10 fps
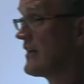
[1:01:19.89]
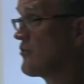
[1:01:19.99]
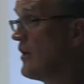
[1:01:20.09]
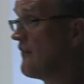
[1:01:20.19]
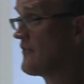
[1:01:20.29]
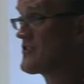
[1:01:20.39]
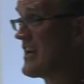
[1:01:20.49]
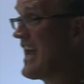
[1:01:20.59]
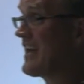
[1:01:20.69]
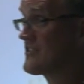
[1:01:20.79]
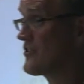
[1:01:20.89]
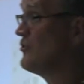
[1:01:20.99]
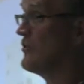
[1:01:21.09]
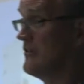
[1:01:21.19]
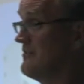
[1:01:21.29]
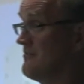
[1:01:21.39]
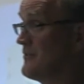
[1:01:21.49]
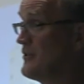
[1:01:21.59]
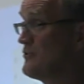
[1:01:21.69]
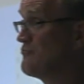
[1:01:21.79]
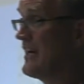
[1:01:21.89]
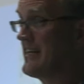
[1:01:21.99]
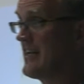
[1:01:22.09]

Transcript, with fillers: and Guelph is an ag school right?